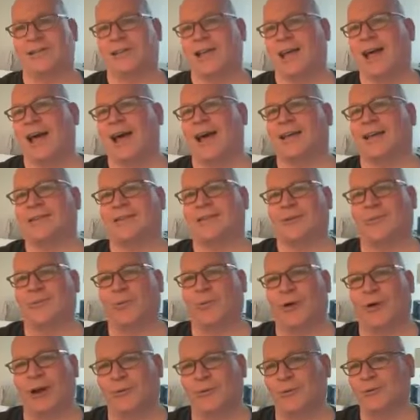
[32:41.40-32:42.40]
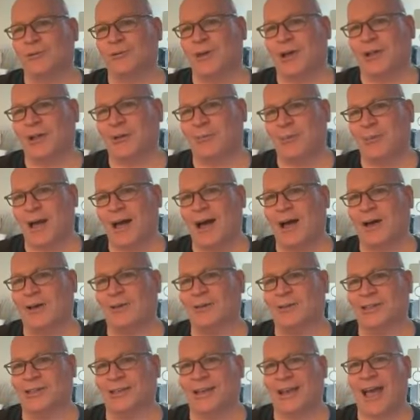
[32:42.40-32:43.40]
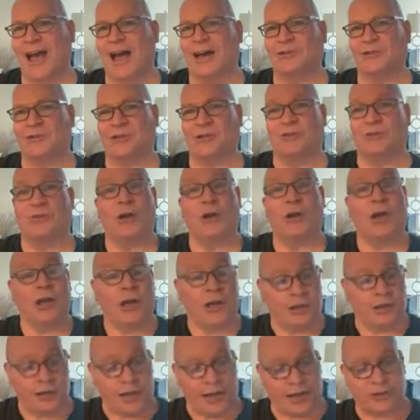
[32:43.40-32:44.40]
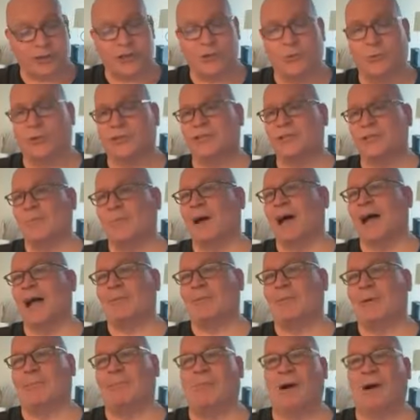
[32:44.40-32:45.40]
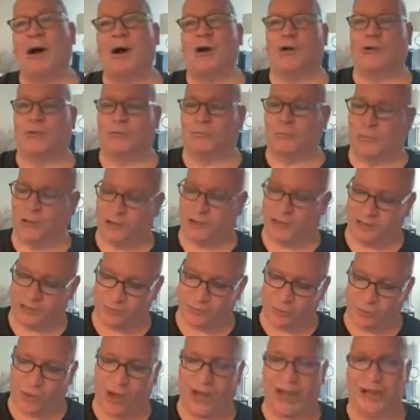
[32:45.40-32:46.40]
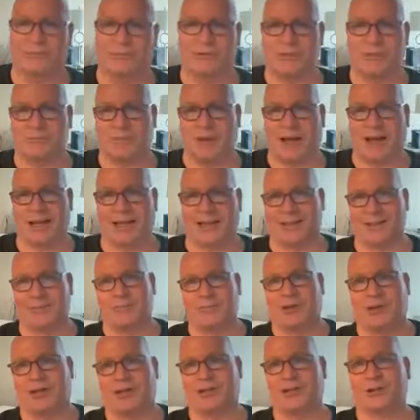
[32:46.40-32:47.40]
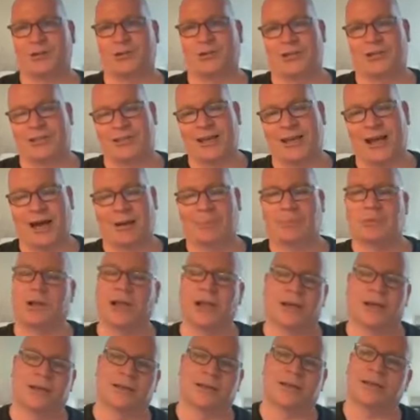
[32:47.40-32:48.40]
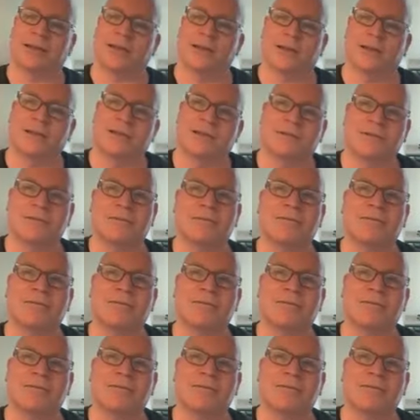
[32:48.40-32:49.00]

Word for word: his ass and what it was all about. And now she now she wants to buy him a boat, but his wife is back in the picture and it's complicating things.